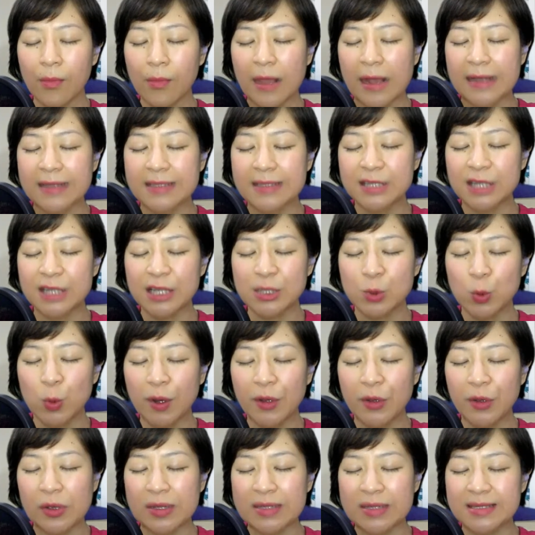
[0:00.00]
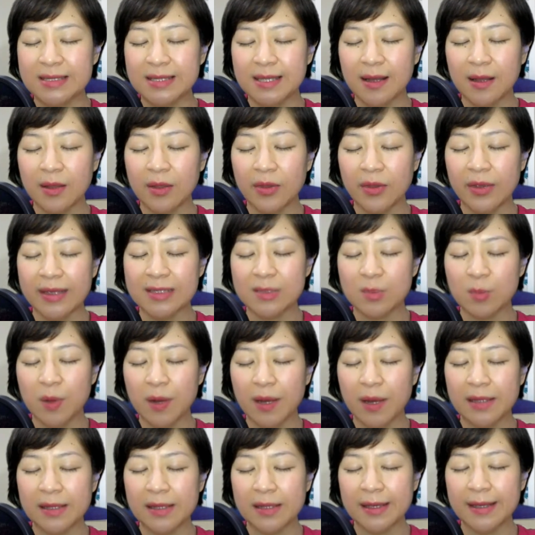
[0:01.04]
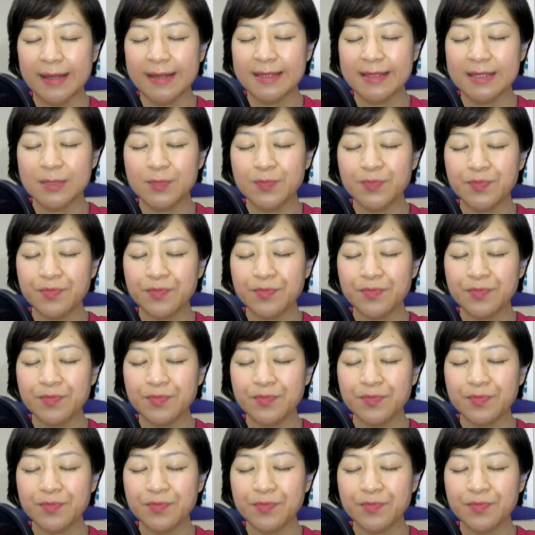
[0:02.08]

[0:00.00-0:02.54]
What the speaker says: I just want to seal this practice